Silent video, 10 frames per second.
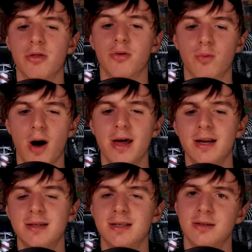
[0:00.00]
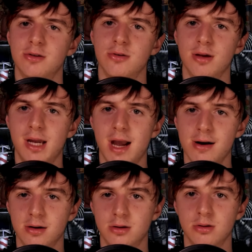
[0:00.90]
the writing didn't do the
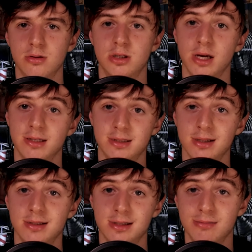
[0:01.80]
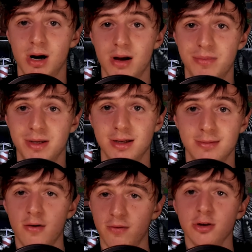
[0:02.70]
character justice, in my
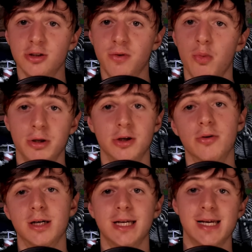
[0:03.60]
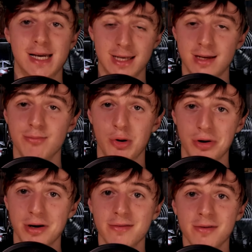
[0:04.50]
opinion. First of all, we don't get any
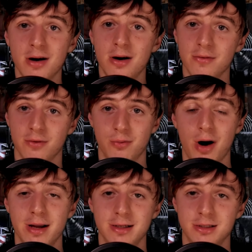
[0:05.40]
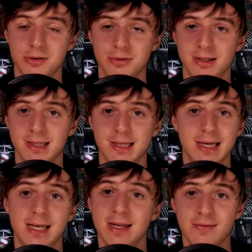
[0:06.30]
motive for why he's doing
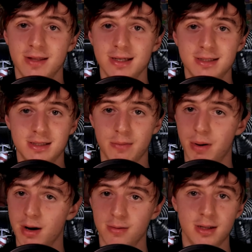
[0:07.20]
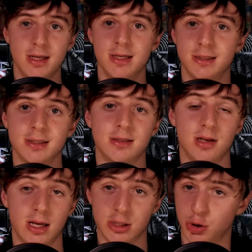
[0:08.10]
any of this. Apparently, he just
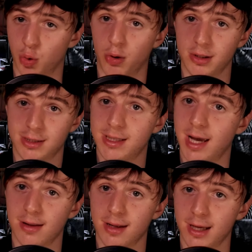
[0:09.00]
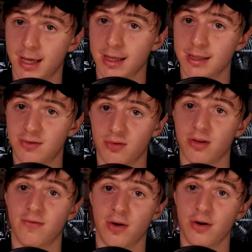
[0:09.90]
enjoys killing kids for the
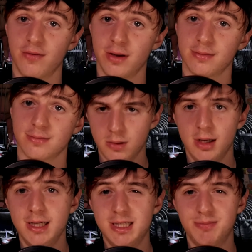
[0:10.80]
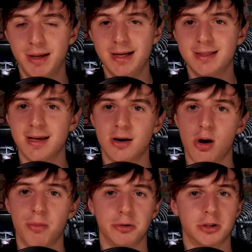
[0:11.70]
fun of it. He speaks in an
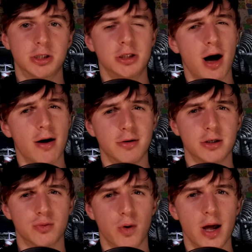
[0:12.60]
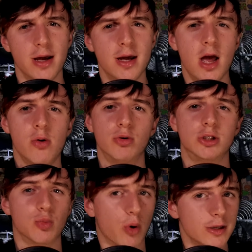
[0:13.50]
almost childish way, which
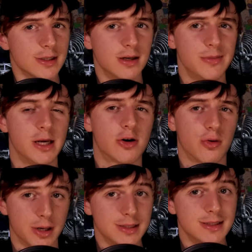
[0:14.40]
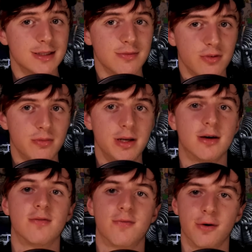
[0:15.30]
was going to be a criticism for me
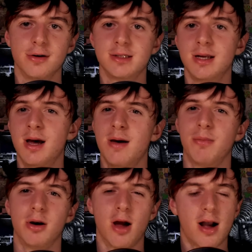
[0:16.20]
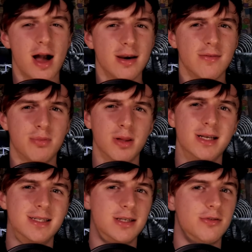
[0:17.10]
at first, but it kind of
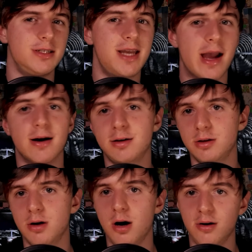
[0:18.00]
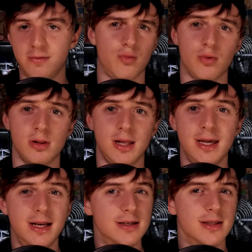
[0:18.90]
plays into his character of
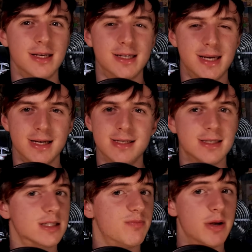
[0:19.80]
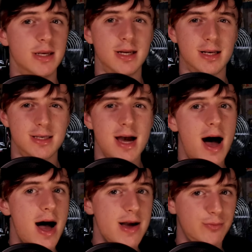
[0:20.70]
relating to these kids, spending
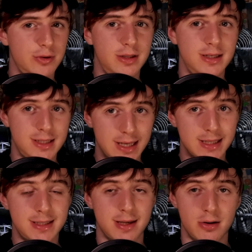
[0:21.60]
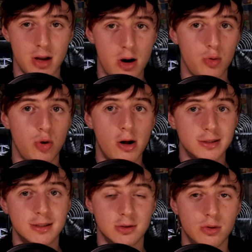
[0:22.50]
time with these kids that are now
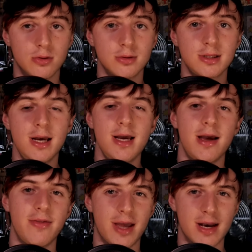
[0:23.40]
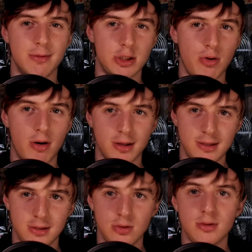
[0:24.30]
lost souls in the animatronic
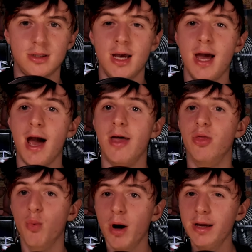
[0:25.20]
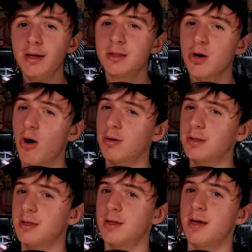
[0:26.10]
suits, and the way he talks
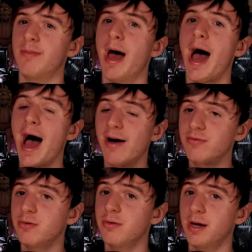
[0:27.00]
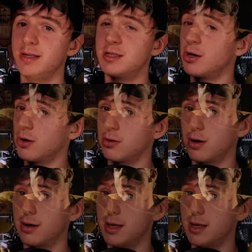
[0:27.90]
to them after they turn on